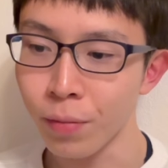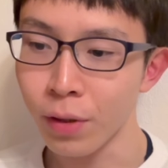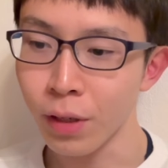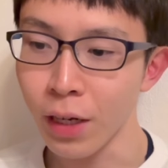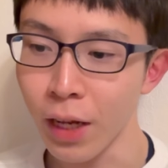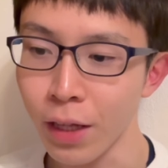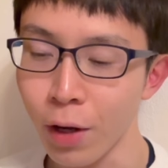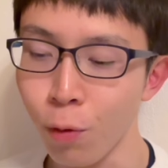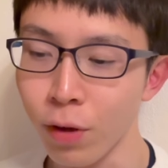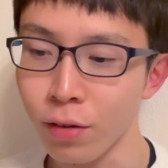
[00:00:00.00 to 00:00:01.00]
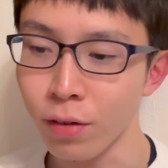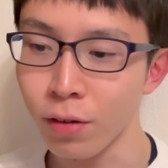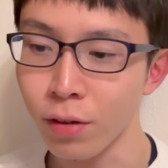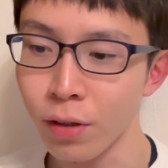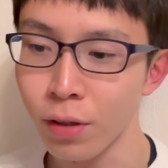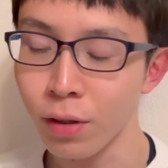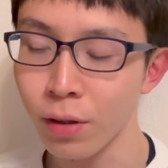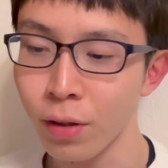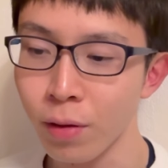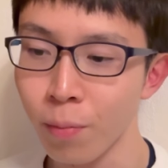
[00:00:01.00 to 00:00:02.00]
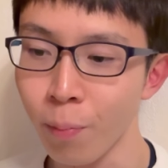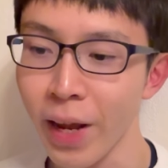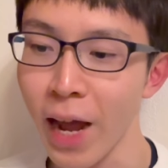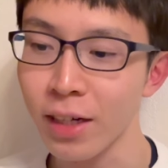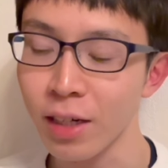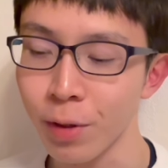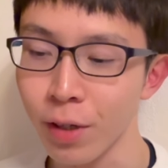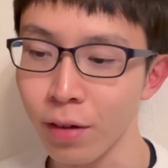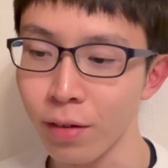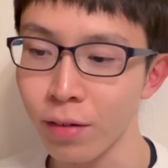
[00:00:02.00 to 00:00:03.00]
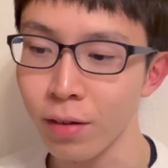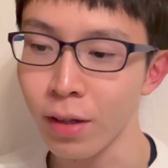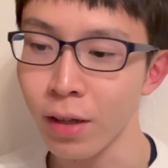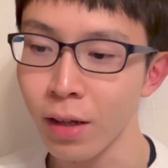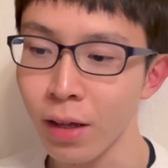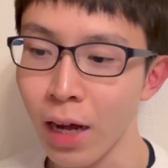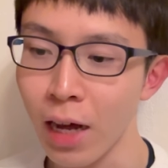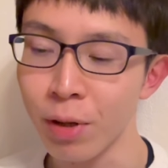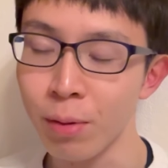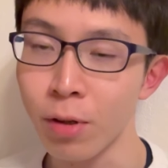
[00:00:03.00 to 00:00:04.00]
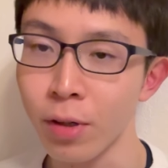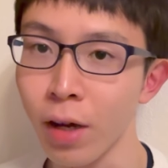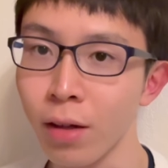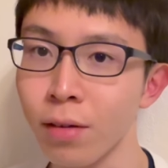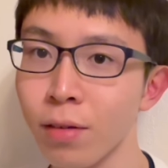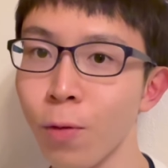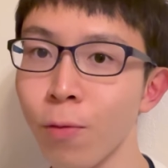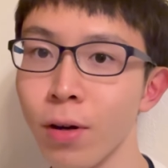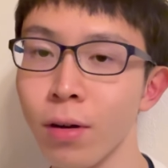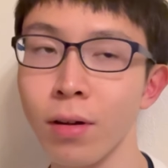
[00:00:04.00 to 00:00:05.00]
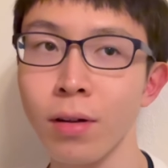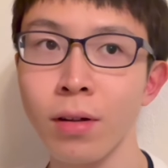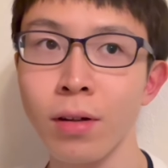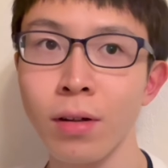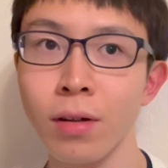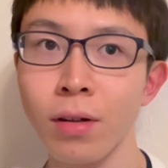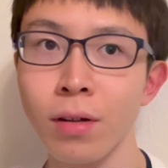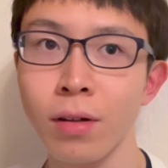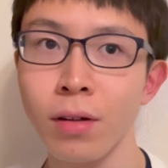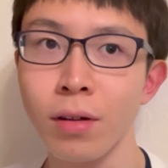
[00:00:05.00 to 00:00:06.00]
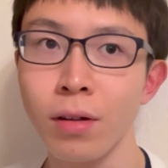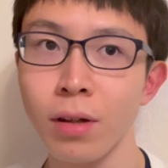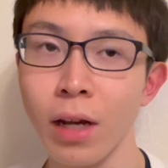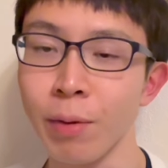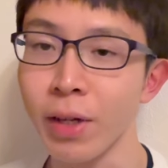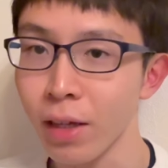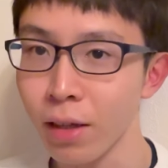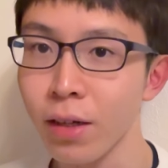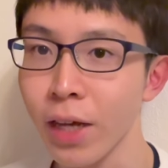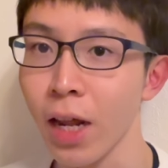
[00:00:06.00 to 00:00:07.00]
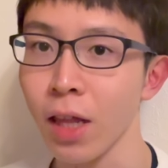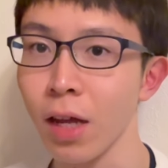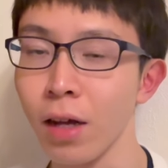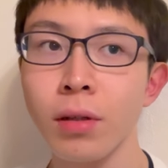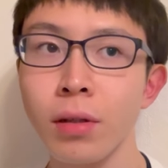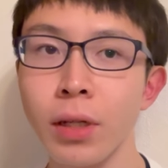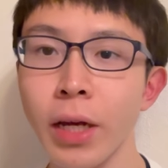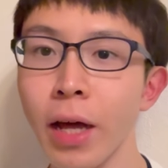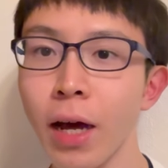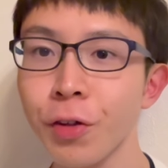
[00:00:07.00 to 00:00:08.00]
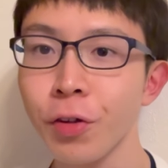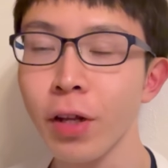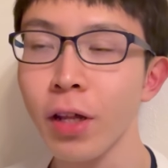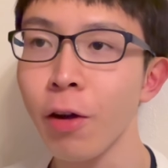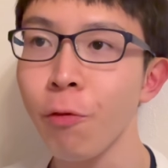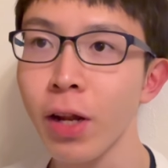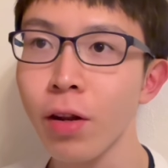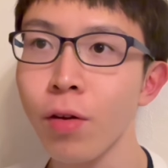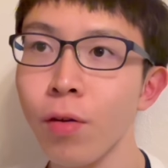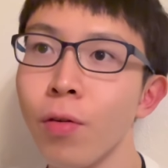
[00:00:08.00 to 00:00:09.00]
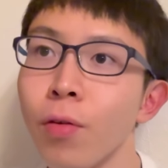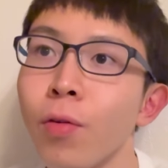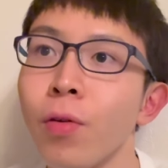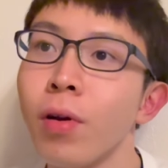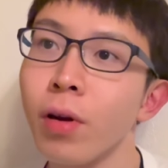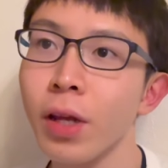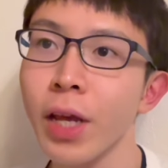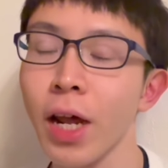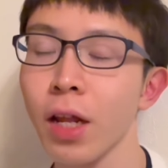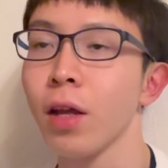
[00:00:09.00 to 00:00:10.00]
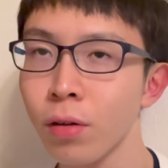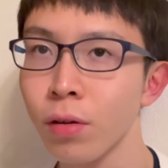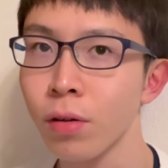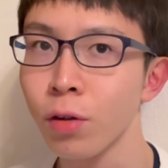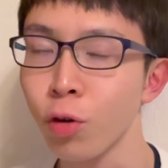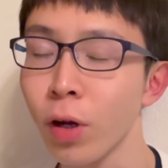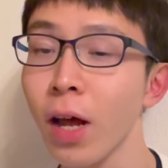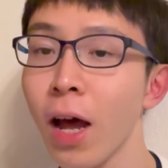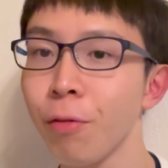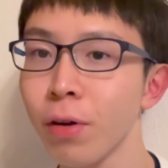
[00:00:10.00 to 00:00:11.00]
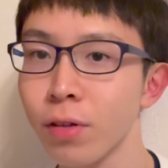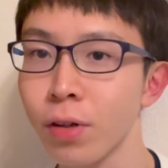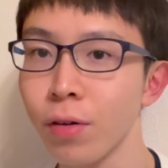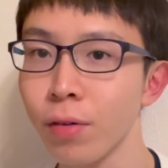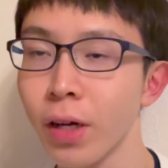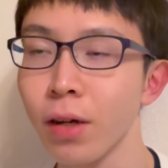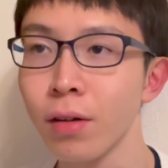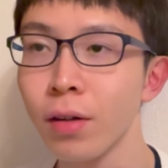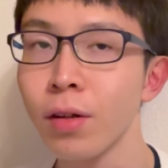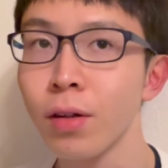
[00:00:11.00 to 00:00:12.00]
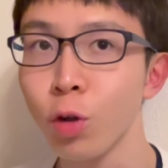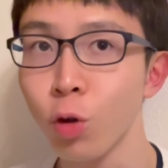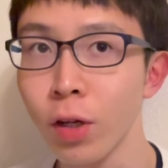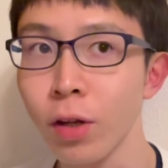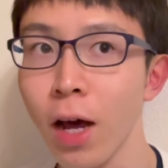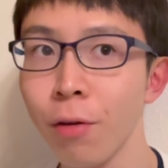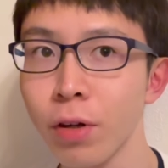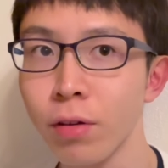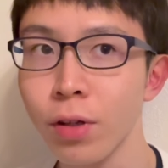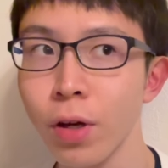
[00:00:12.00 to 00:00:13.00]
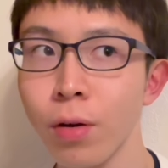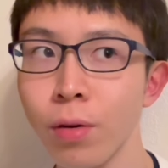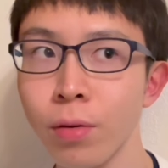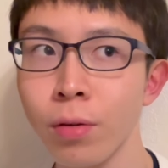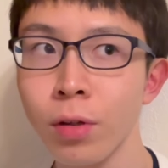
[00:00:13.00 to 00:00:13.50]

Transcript: related with my activities I've ever done so far. I mean, Canada. Yeah, actually, I went to Canada 2.5 years ago. Yeah, 2.5 years ago.